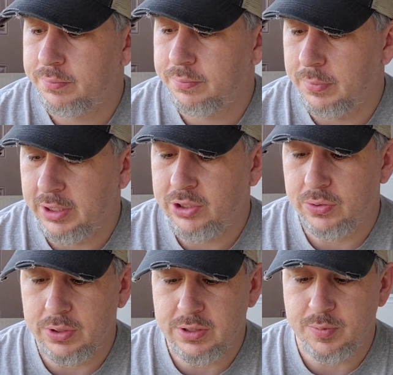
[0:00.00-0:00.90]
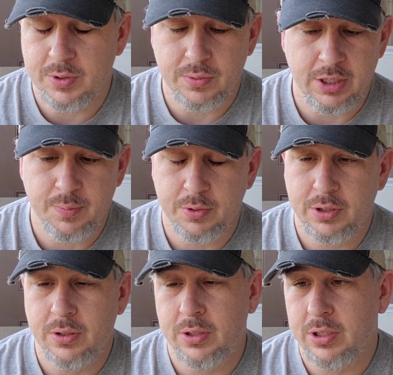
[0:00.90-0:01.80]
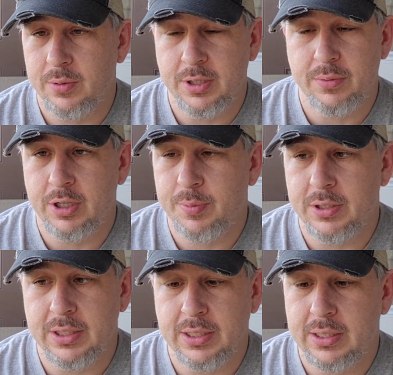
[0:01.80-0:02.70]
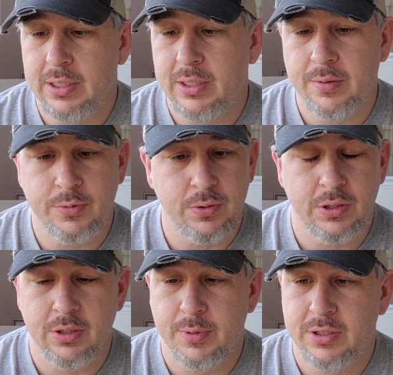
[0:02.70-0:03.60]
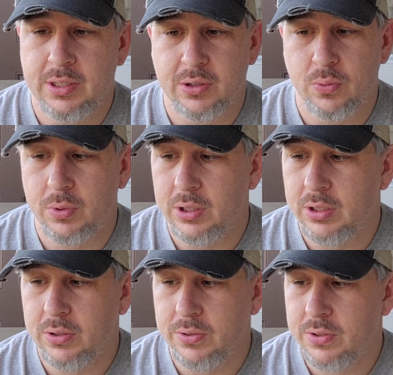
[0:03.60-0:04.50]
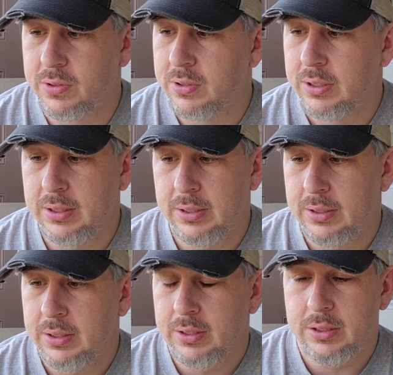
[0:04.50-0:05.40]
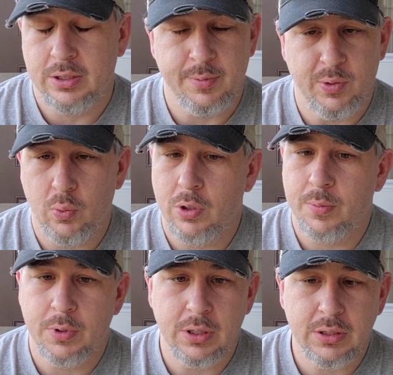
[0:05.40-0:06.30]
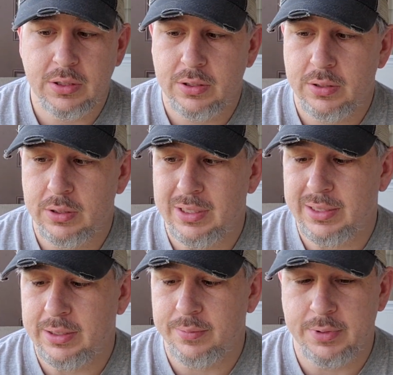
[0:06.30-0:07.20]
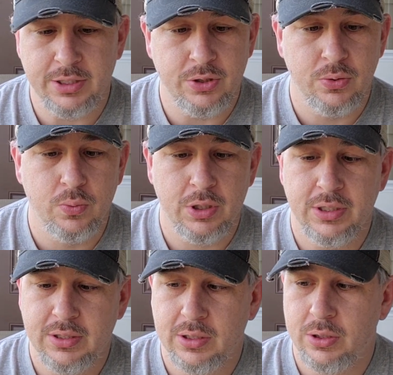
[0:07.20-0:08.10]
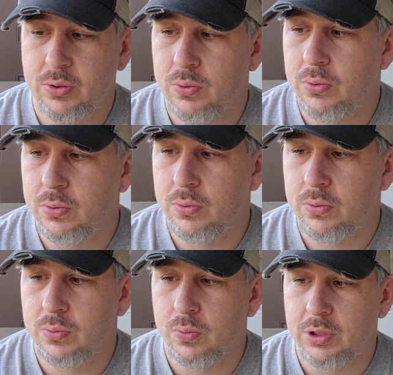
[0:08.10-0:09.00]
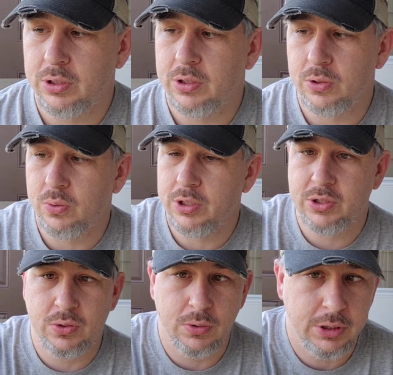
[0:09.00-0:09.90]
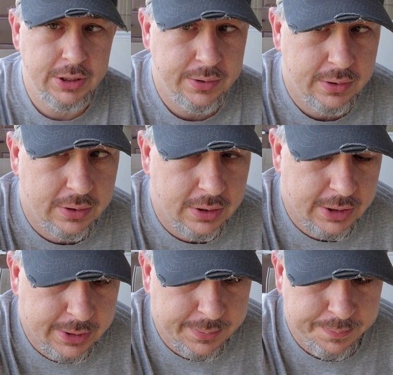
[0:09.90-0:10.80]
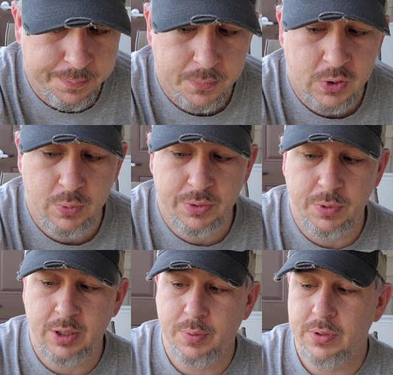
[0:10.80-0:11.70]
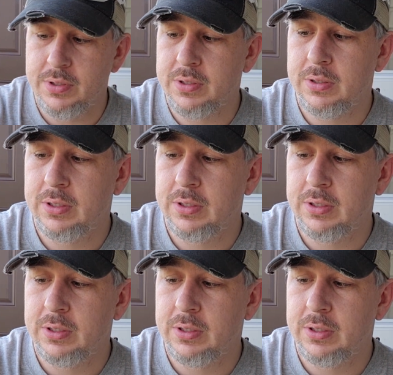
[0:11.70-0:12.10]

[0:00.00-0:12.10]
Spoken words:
my choice has been Rapala. You can get them at rapala.com. You can get them at Tackle Warehouse. You can get them at Walmart. I do want to tell you one little quick story with Rapalas.